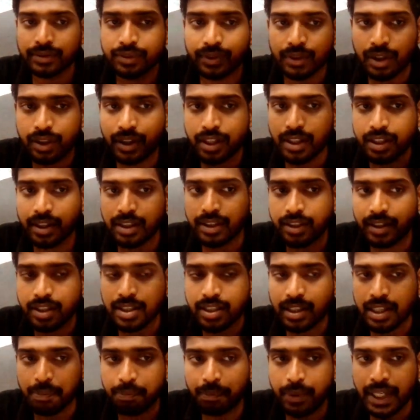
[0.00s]
Got it? This
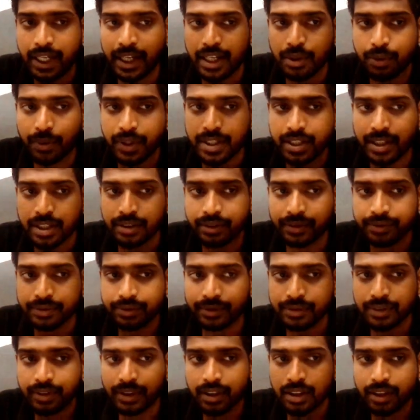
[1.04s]
complete equation
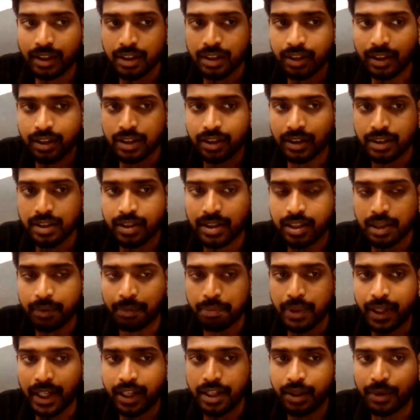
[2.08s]

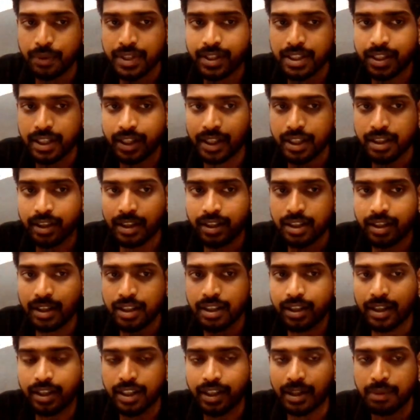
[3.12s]
here
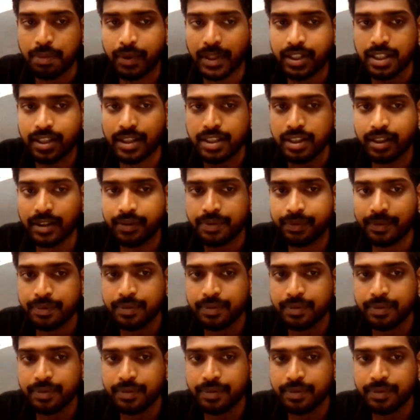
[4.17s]
represents a